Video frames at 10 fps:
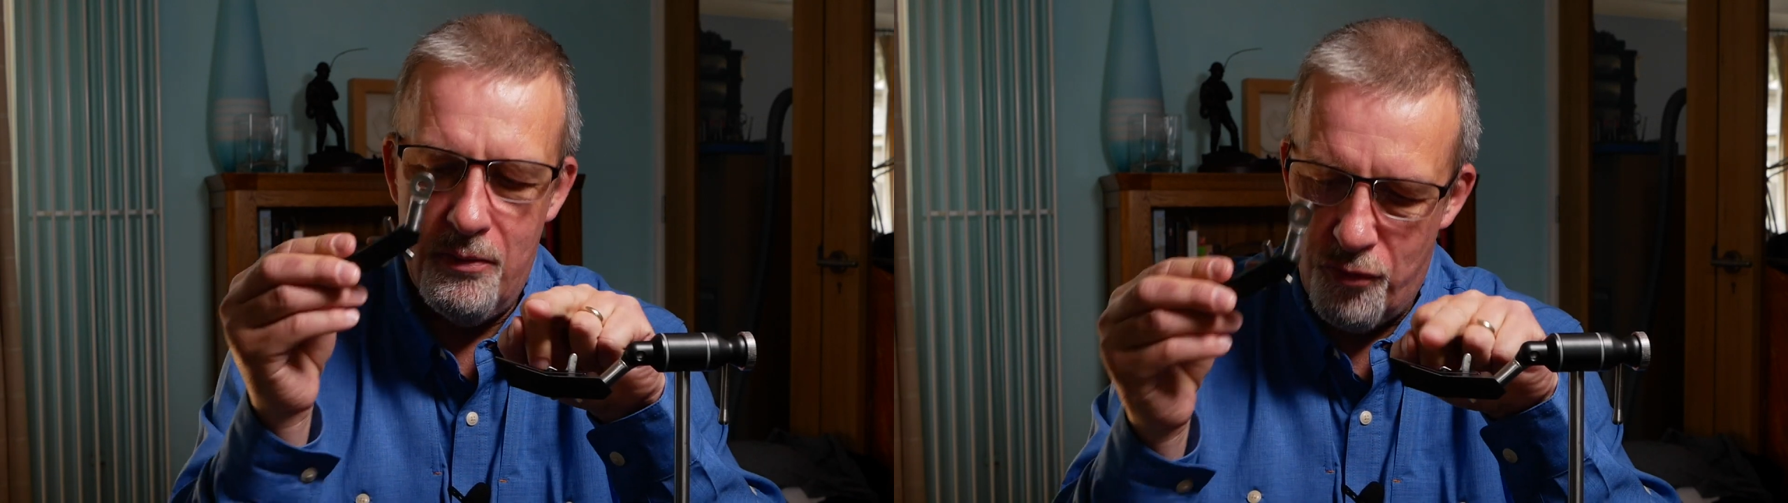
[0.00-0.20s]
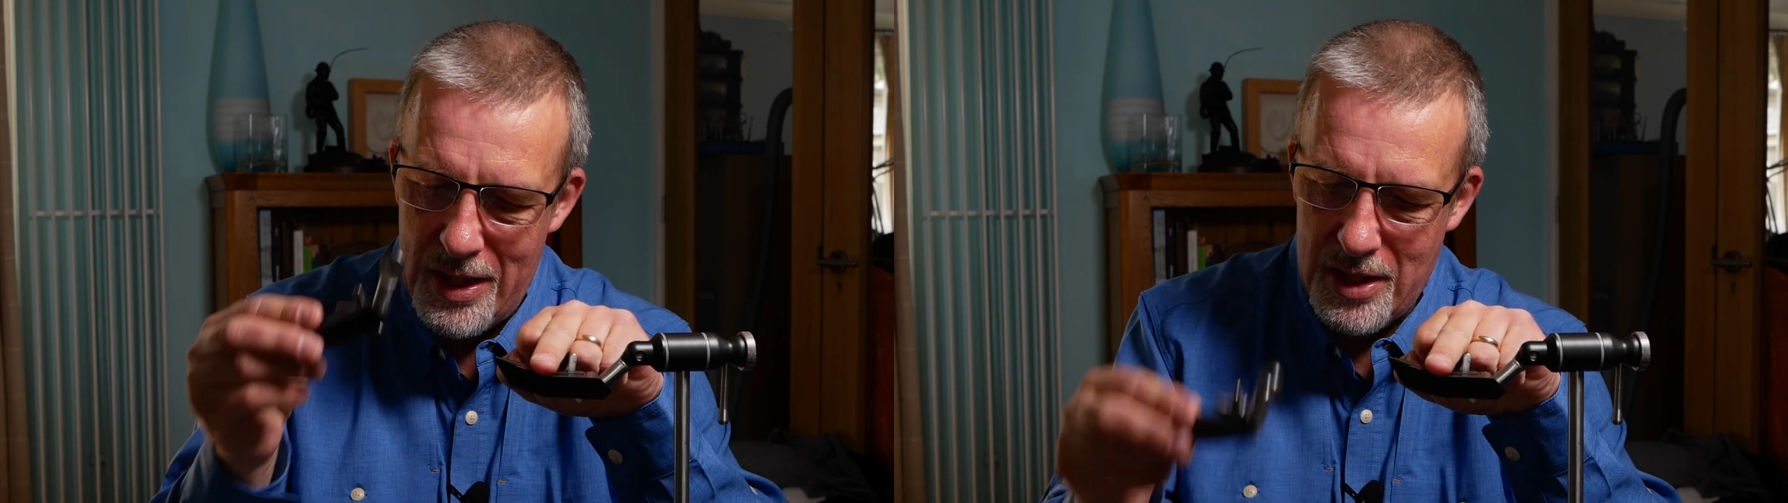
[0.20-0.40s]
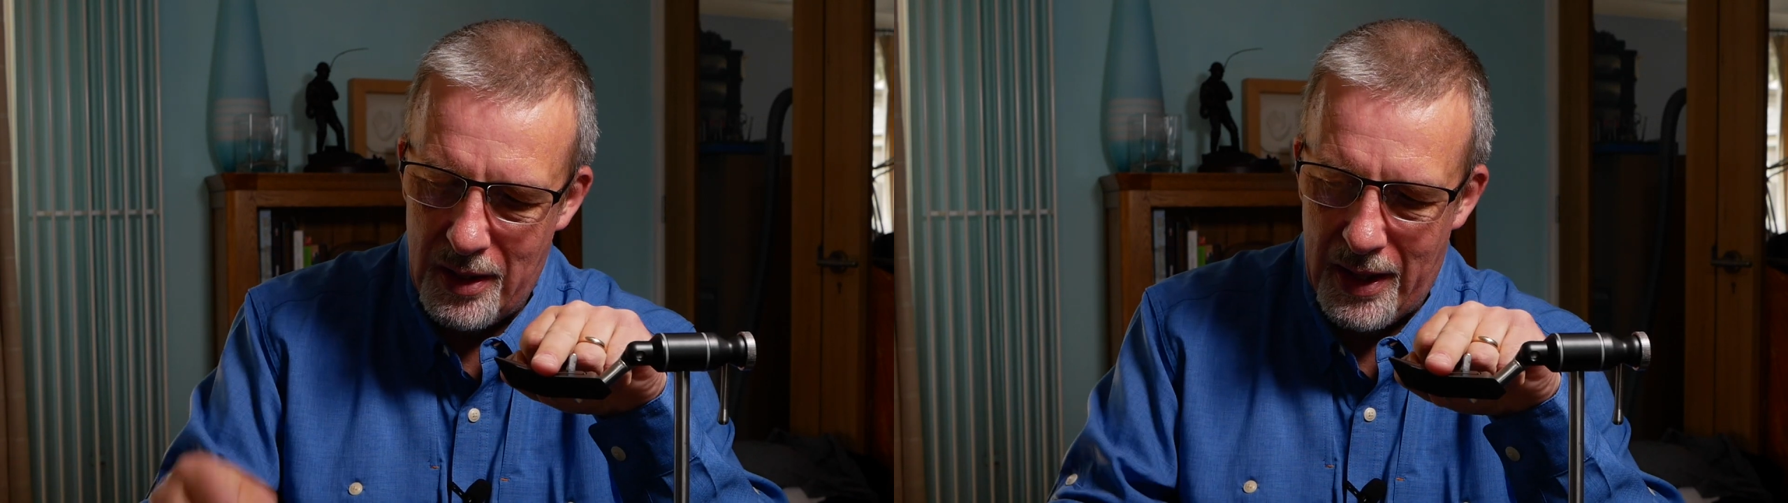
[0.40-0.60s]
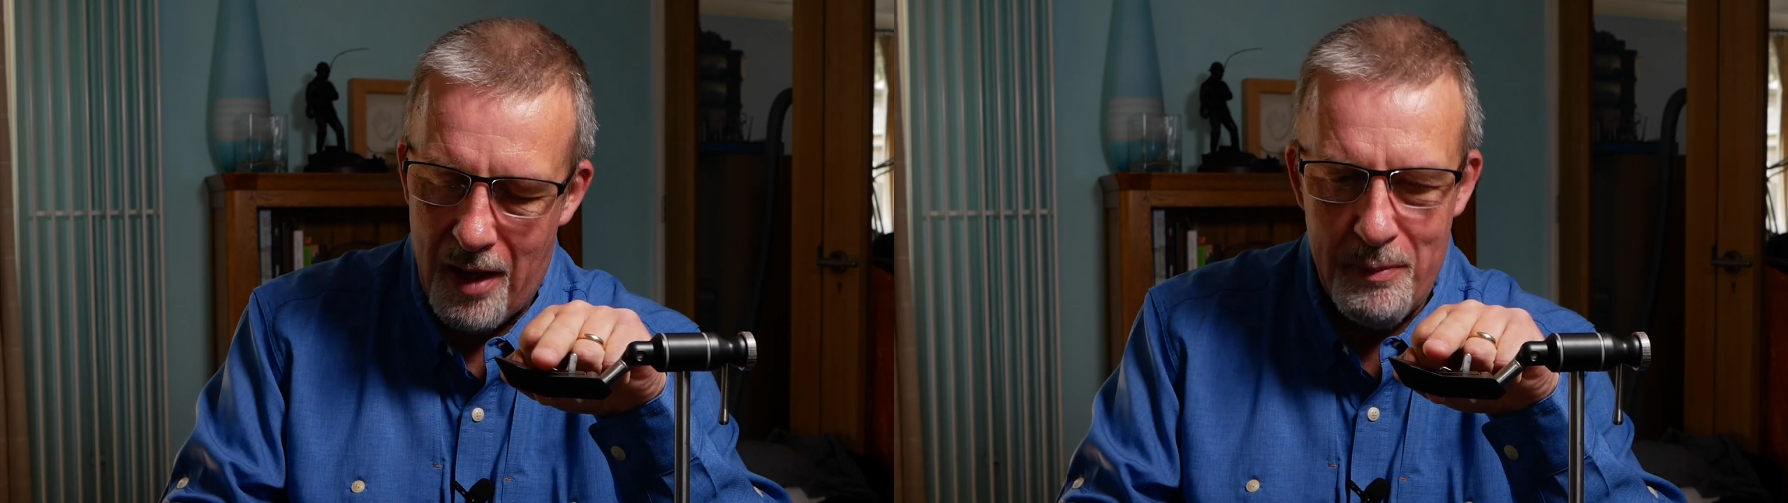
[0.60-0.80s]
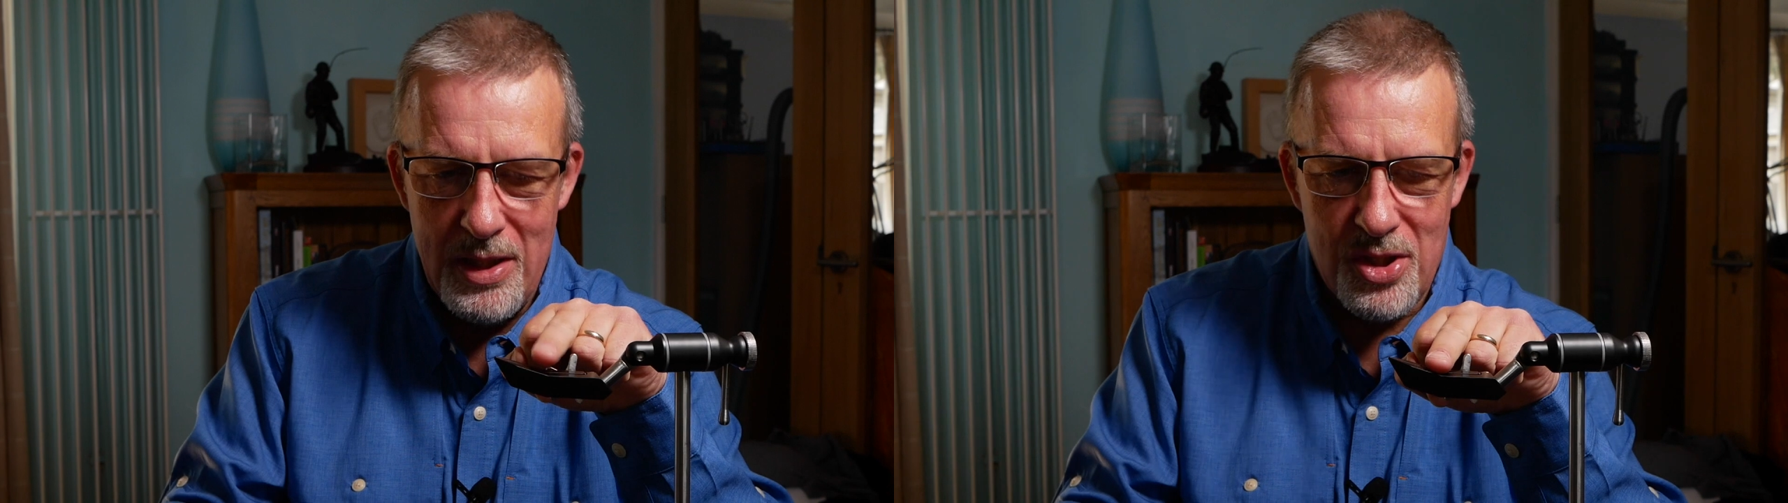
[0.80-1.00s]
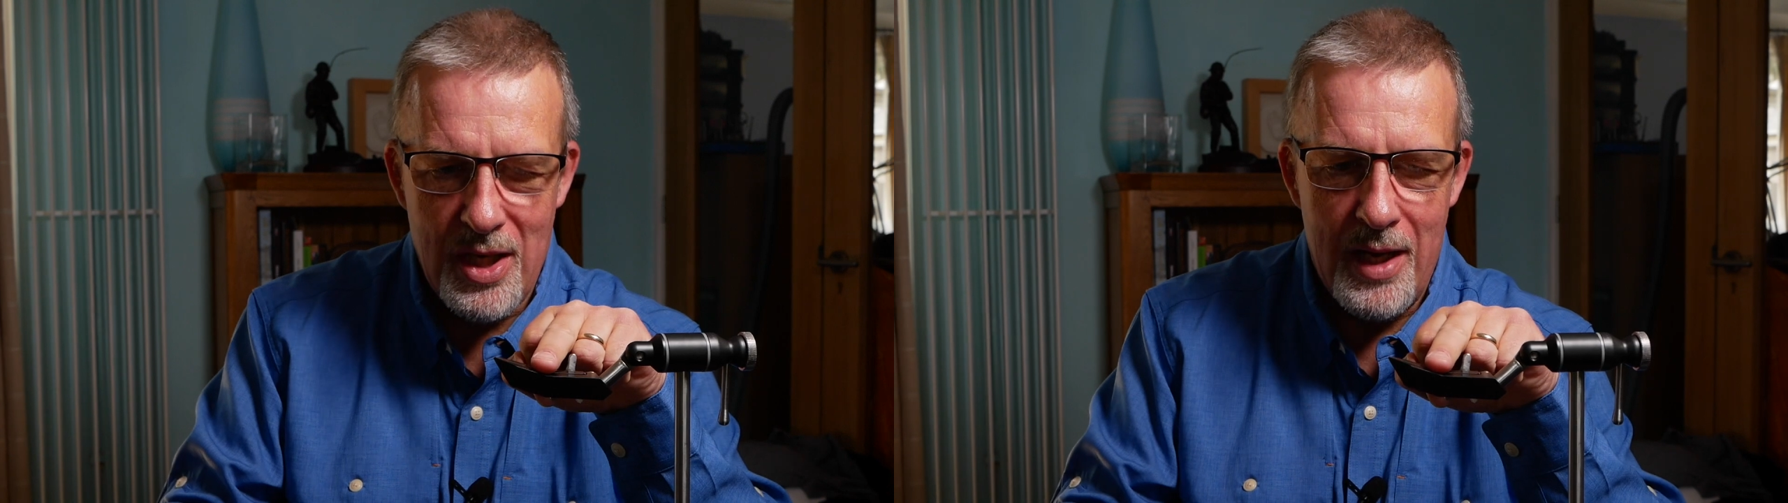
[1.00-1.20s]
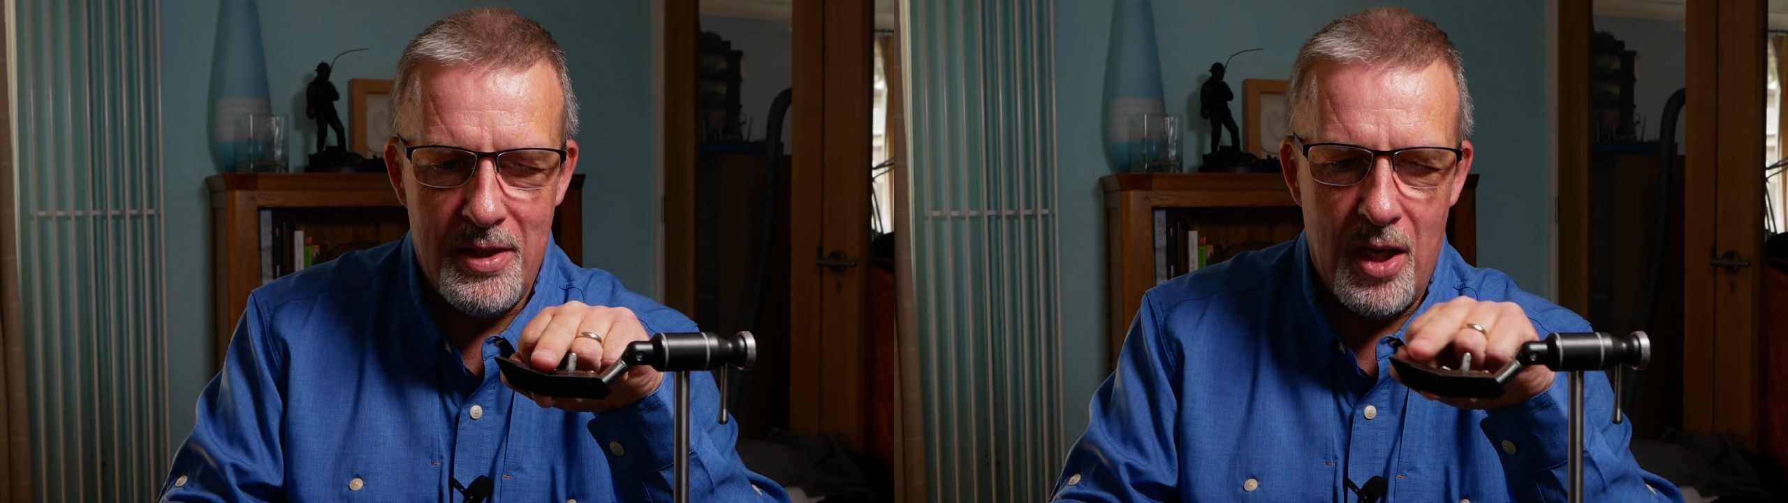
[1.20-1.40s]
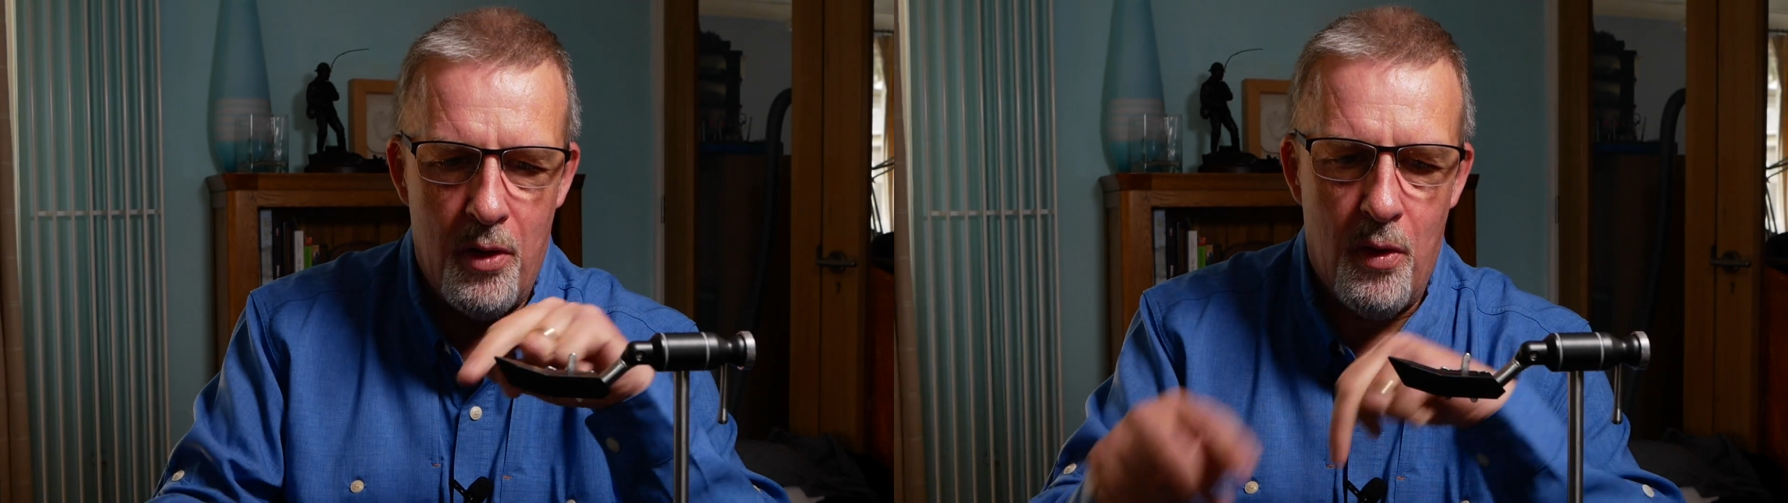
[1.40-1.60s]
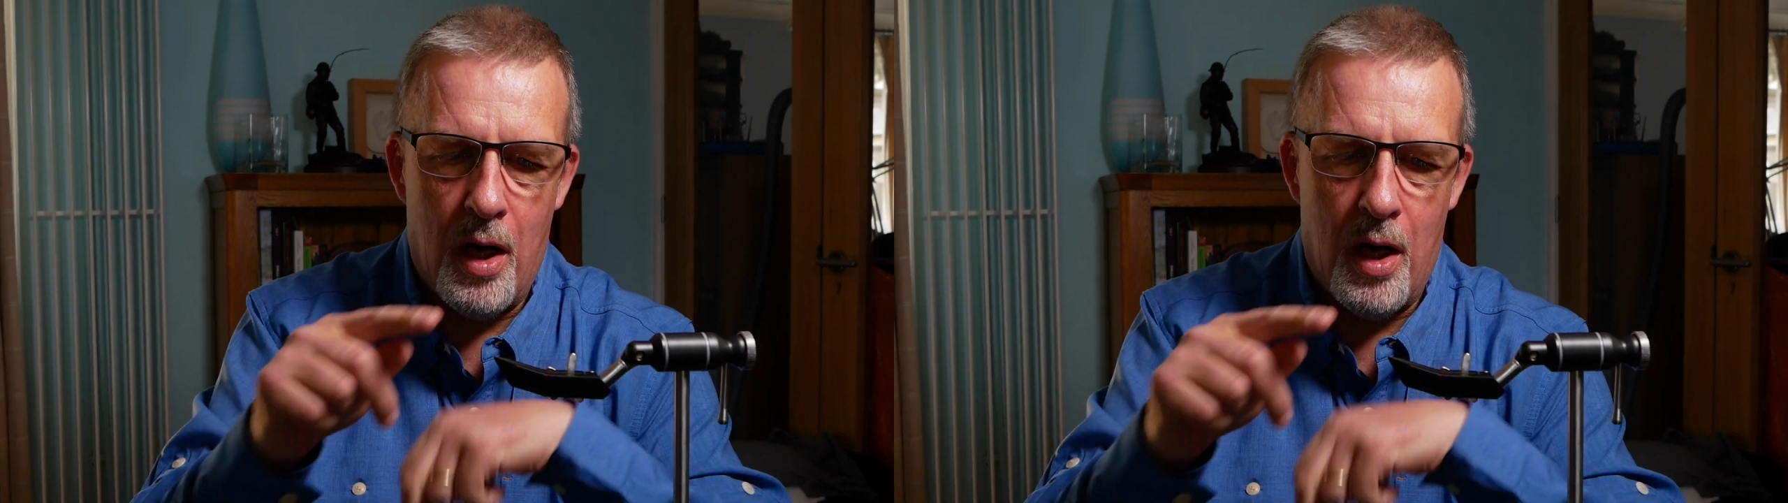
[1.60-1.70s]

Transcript: recently I've been sent out